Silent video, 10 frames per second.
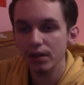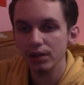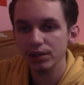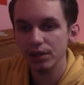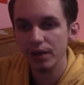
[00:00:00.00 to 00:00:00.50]

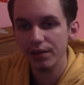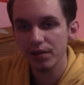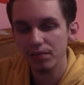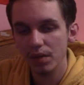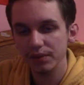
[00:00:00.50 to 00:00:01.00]
So I think
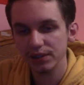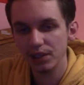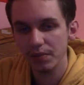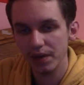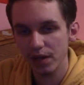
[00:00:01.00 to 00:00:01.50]
Mamba's gonna
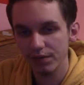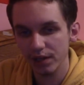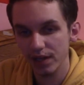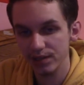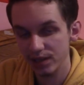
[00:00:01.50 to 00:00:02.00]
pay off the
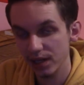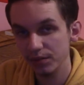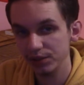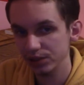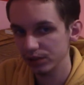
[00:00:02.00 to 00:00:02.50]
guy's debt,
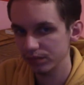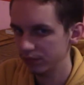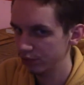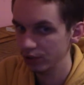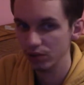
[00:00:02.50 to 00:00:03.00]
which is
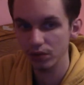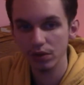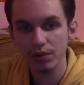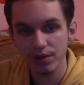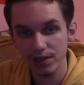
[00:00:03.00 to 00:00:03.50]
really cool
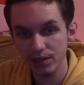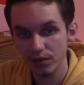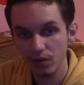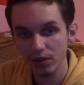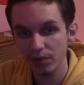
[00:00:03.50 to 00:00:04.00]
with
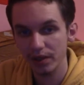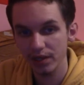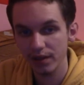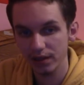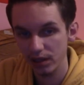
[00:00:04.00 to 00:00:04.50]
the money
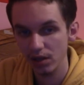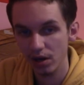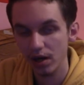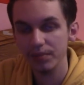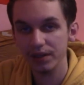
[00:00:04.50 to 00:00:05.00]
that he
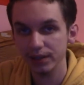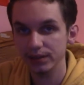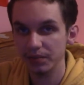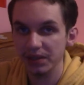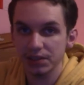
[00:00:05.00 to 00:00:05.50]
got, because
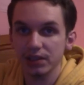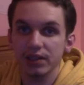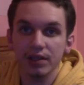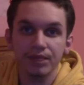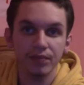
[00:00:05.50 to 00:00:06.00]

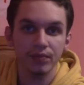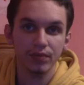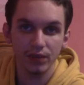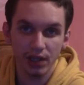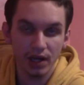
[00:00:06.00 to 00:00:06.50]
basically
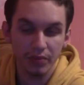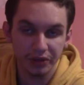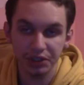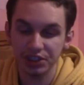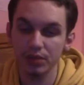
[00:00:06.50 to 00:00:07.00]
the guy
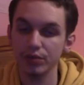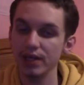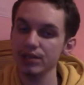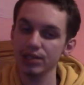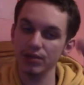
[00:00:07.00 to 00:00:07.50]
pushed him, right?
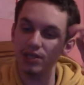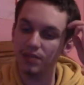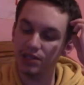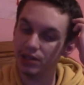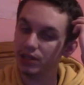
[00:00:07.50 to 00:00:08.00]
So he's
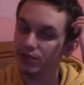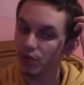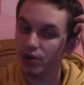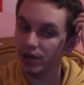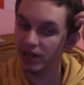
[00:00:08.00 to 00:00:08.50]
basically
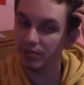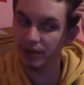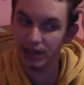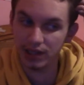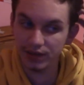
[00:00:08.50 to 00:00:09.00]
rewarding him
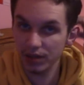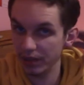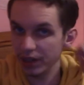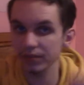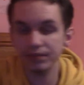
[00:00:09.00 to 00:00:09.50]
by giving him money.